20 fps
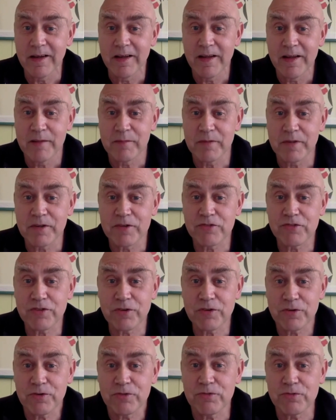because she
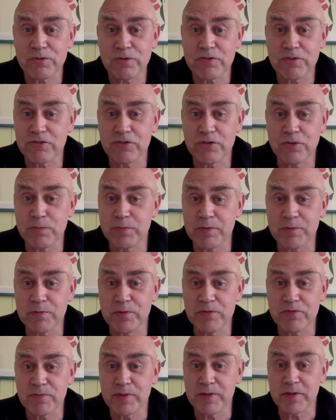could do a stupid
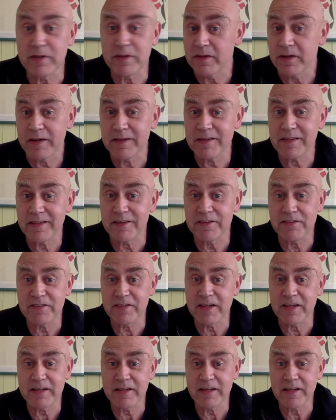movement at night, they
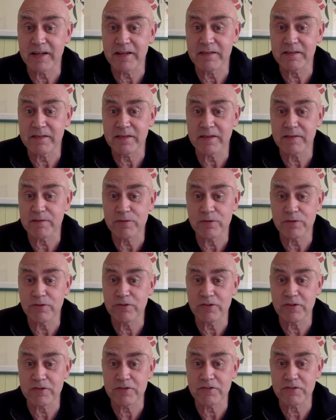said, and it would
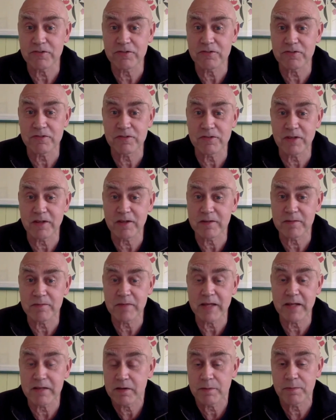just
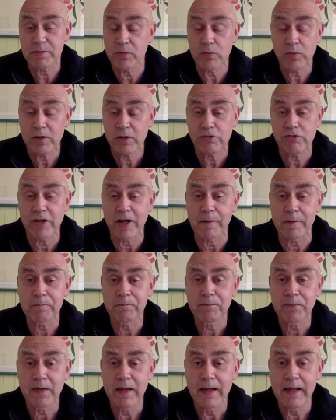end up in a wheelchair.
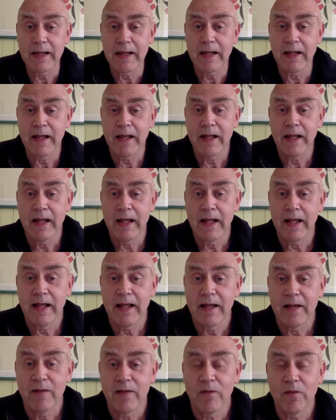
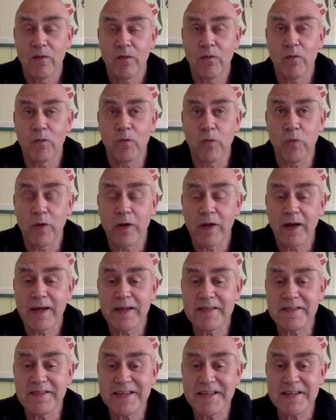What I
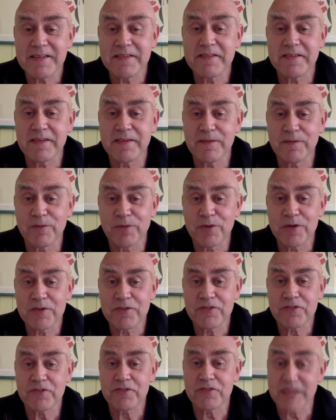did
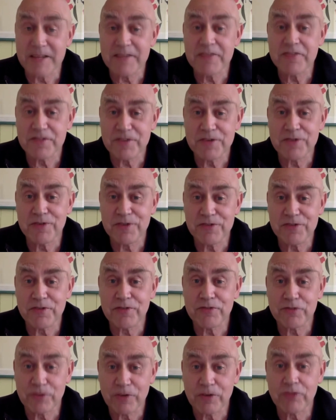was 10 series of
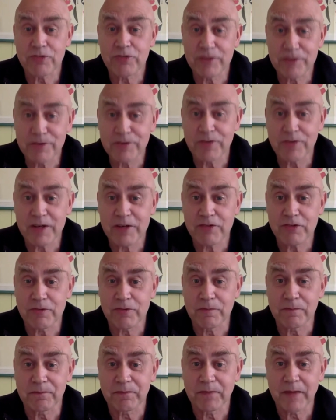structural
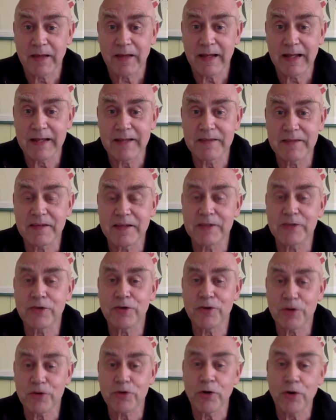integration, and it
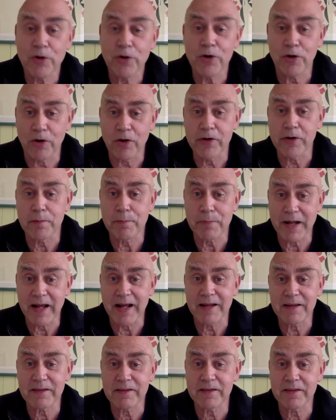got her on a
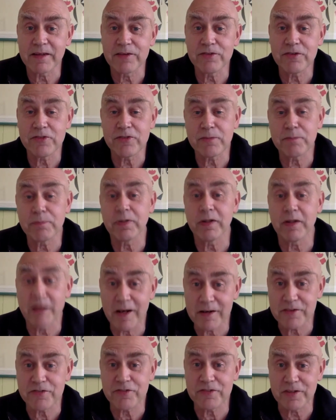path, and she's a
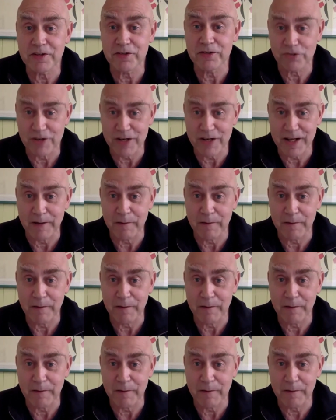Pilates teacher now.